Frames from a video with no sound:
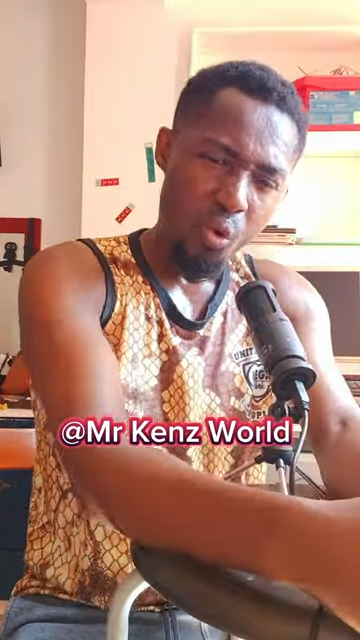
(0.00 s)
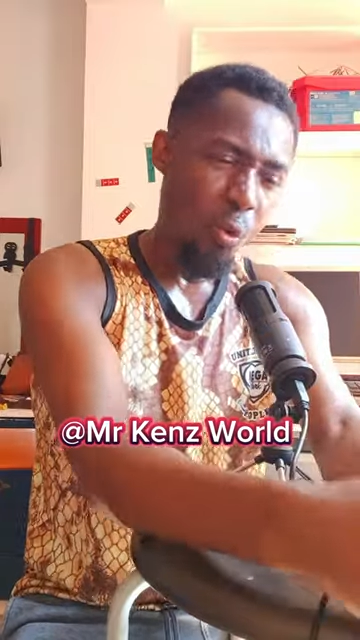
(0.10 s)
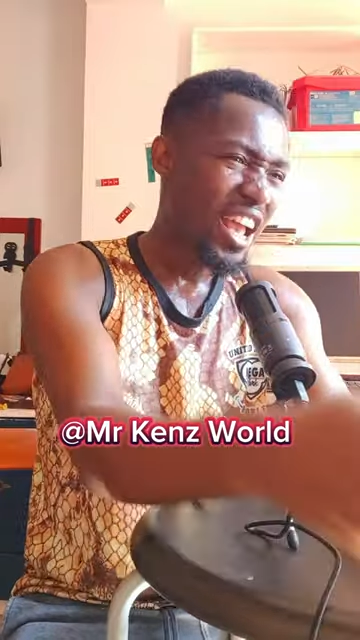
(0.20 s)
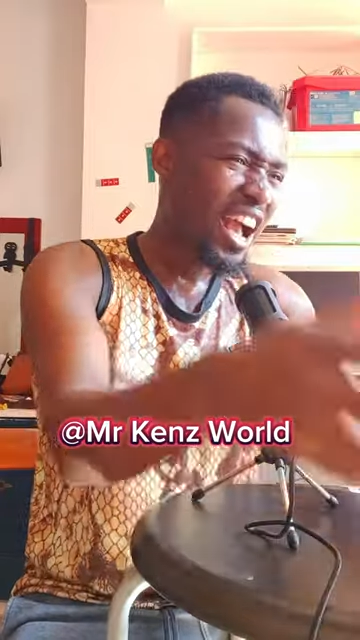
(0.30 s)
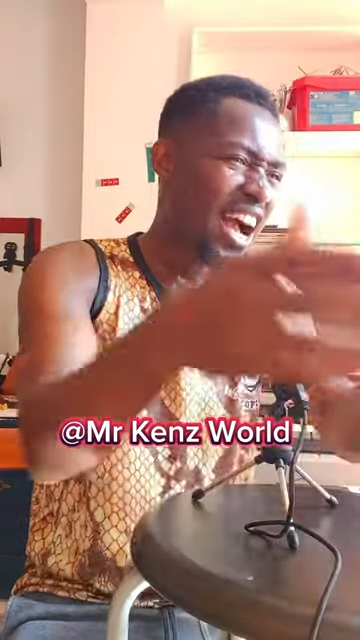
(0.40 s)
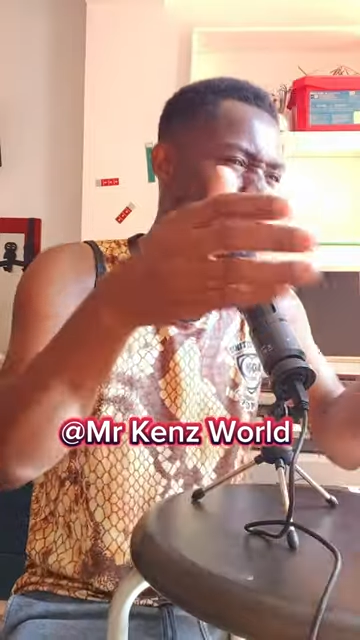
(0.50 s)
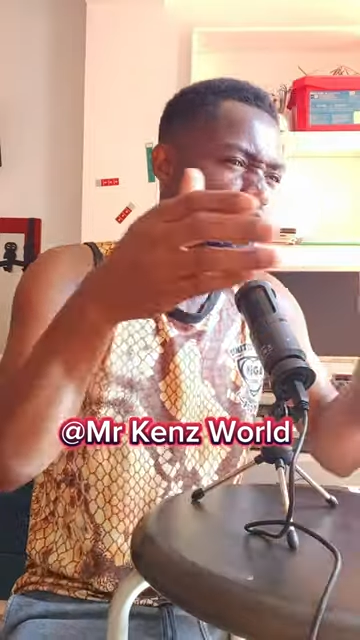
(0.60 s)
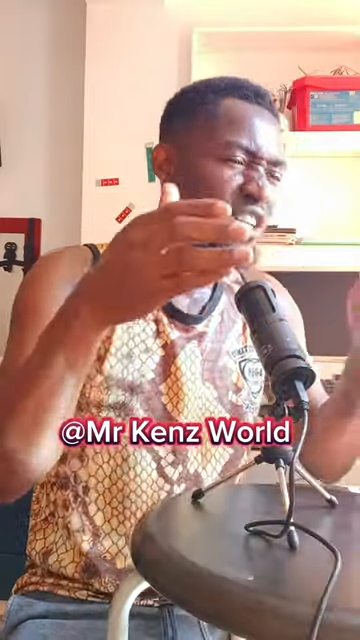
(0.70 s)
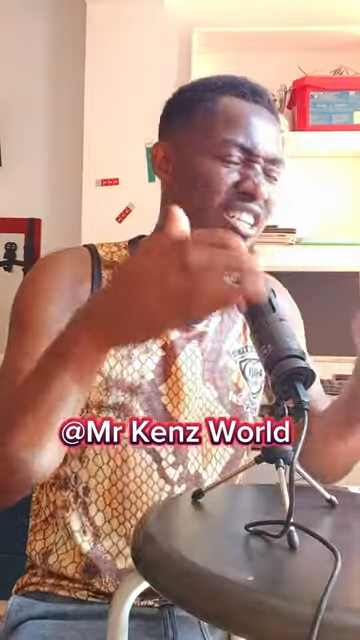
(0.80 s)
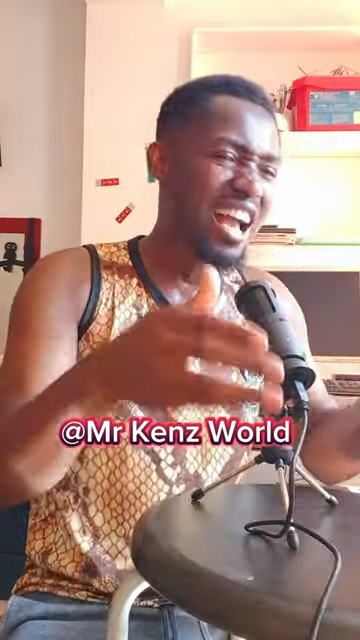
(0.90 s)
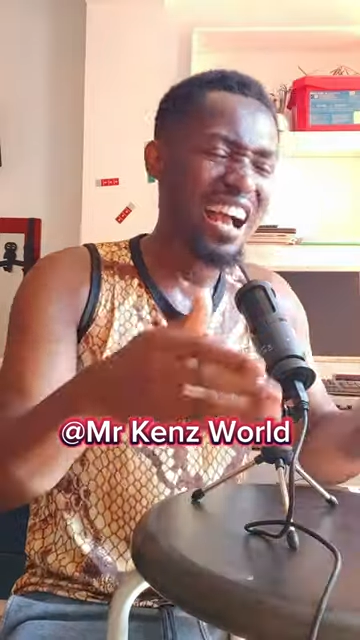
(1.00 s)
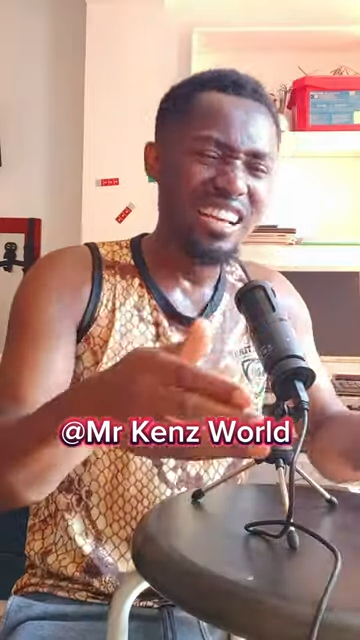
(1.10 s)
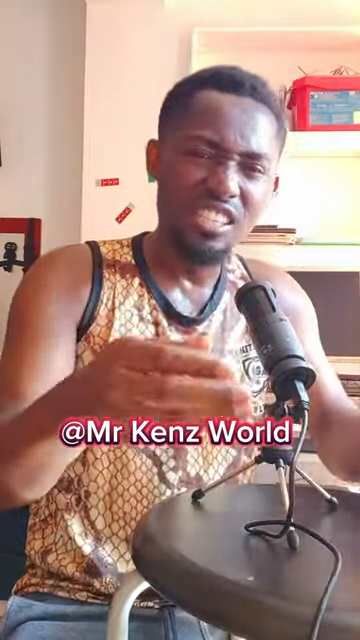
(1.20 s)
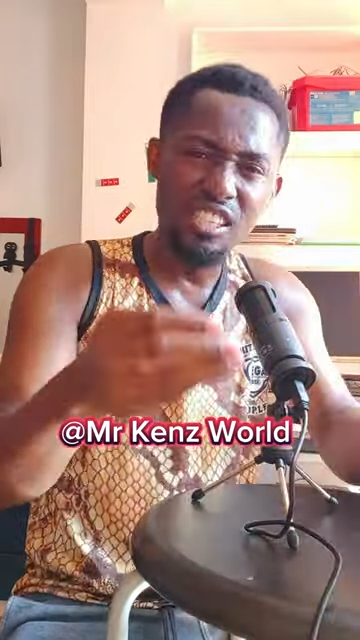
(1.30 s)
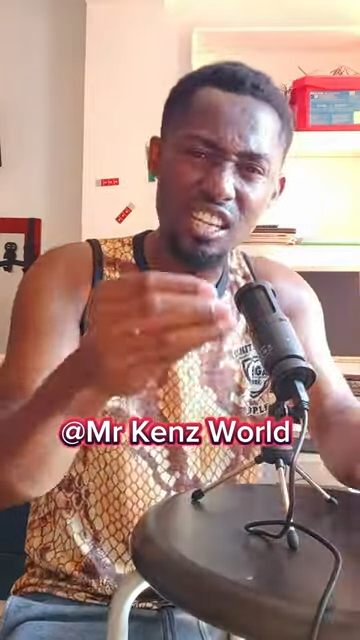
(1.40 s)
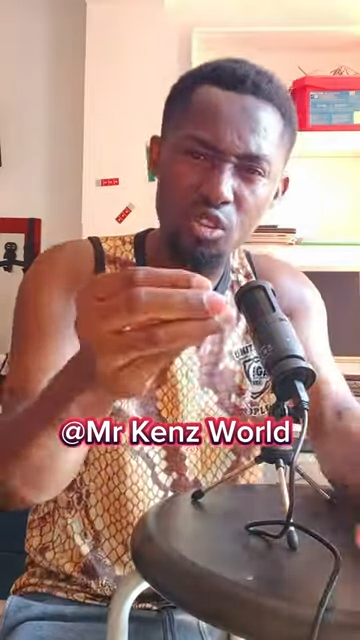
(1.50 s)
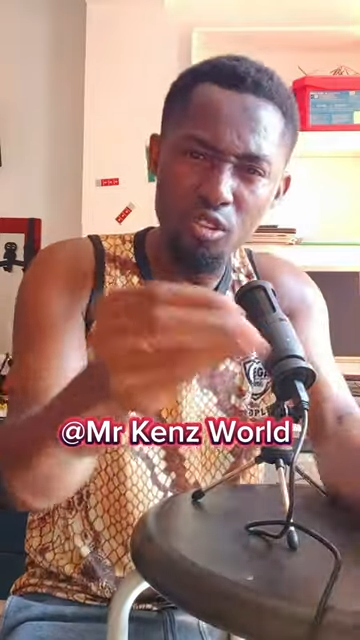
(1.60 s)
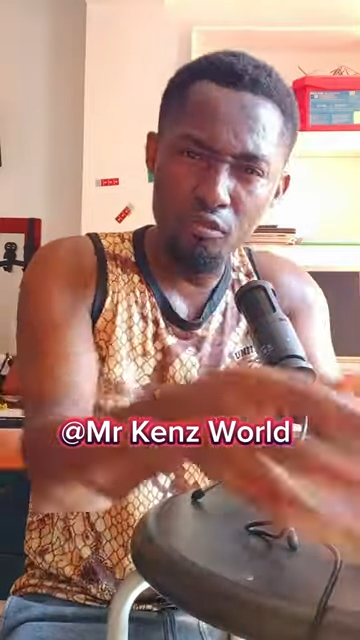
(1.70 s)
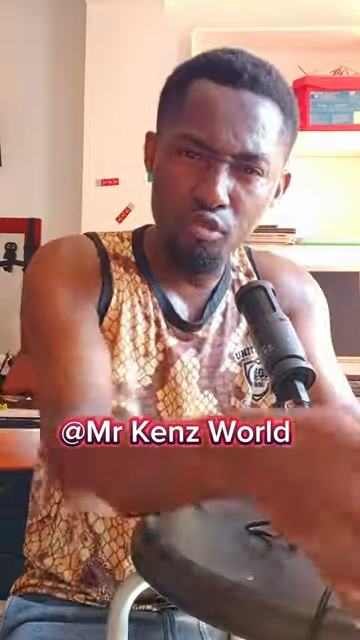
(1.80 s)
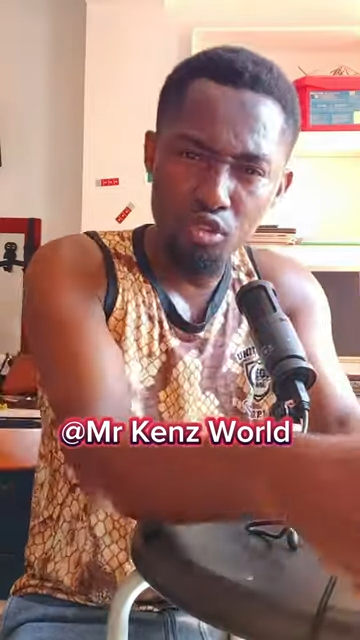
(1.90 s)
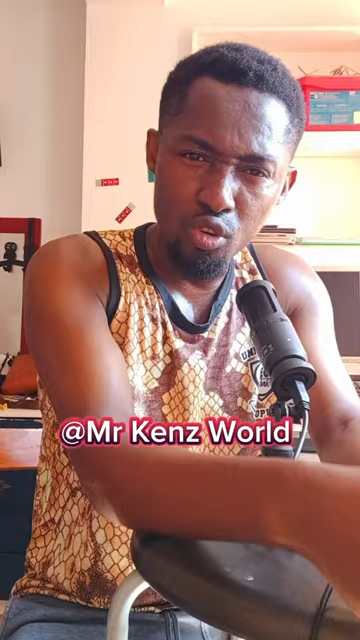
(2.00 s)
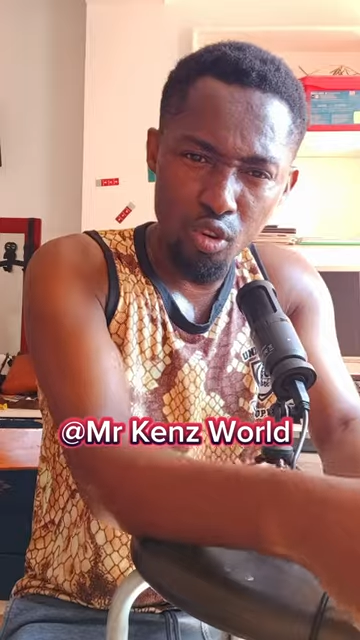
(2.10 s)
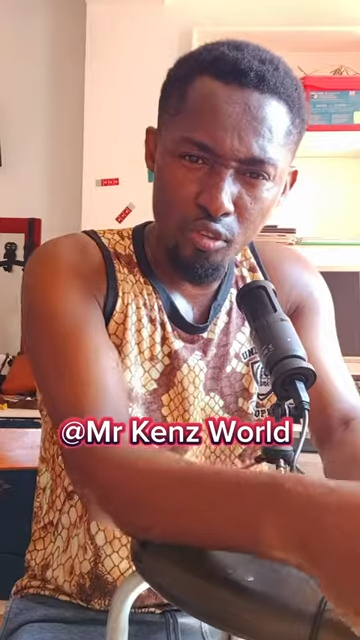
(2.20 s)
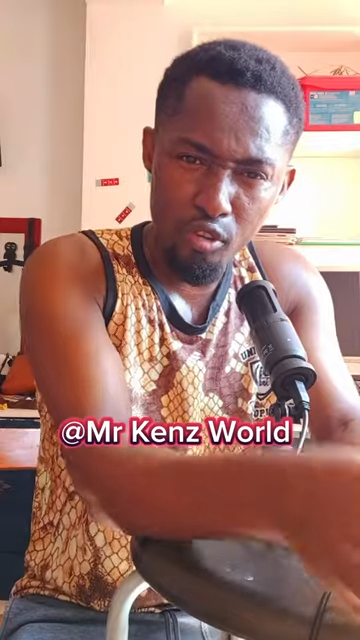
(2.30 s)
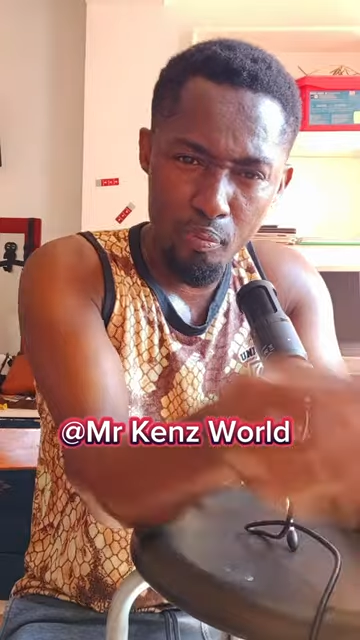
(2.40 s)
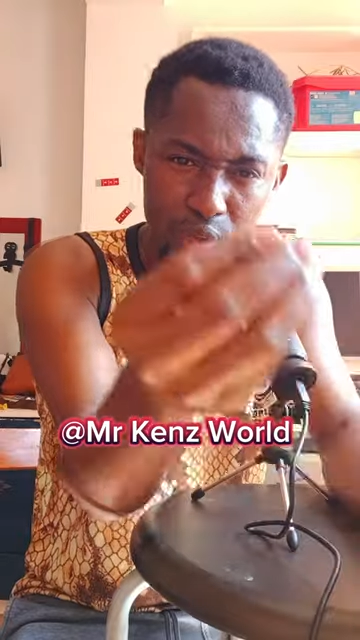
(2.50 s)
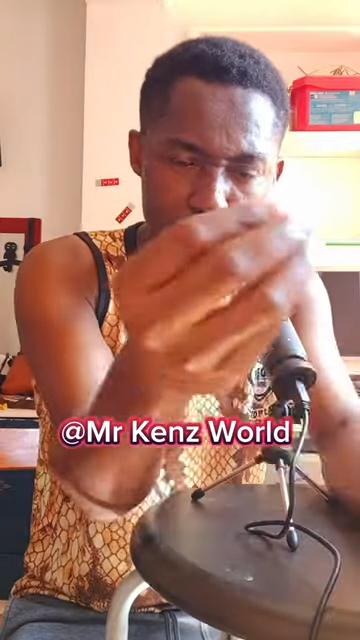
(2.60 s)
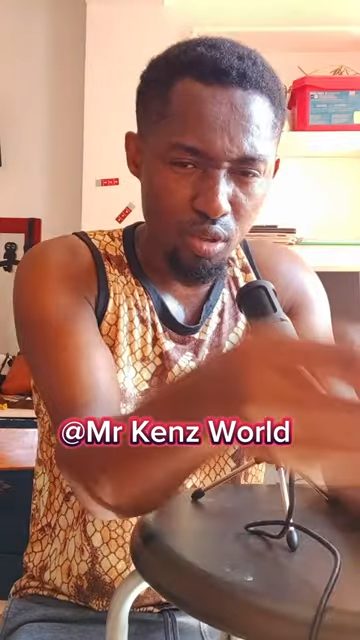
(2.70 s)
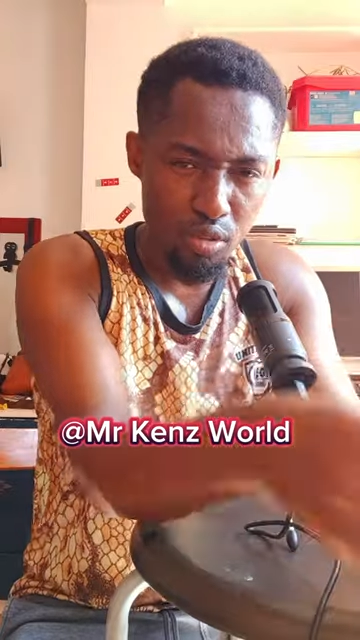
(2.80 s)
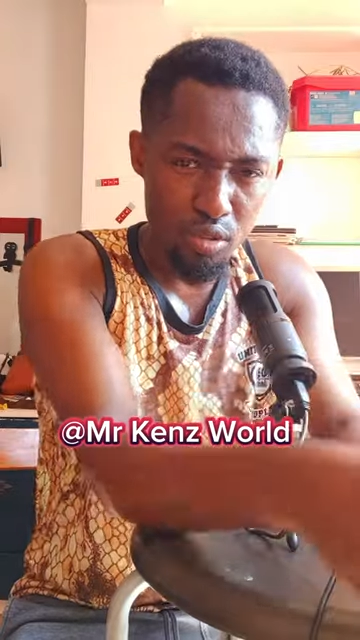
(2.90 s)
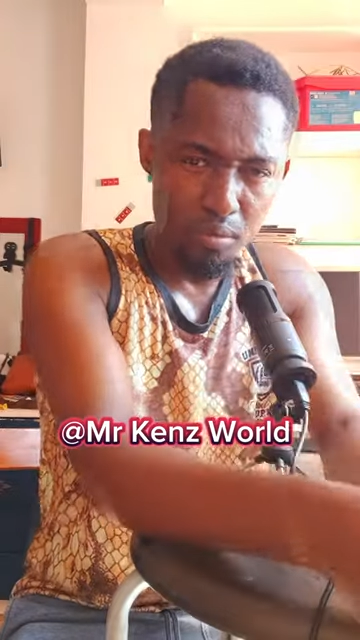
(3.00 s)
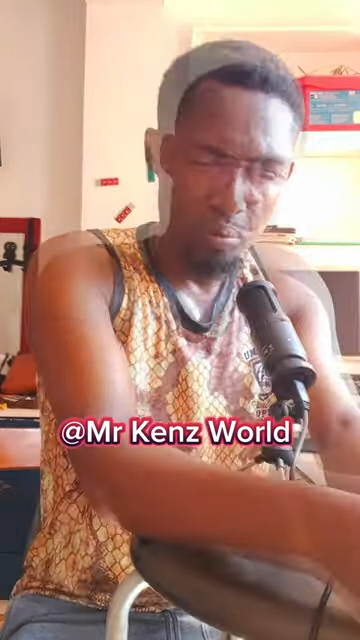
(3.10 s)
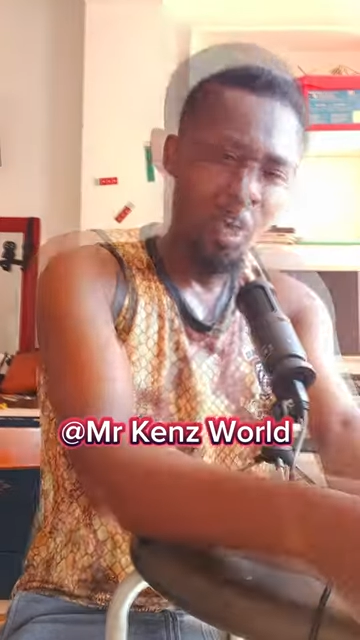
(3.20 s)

Why are you guys selling your future for peanuts?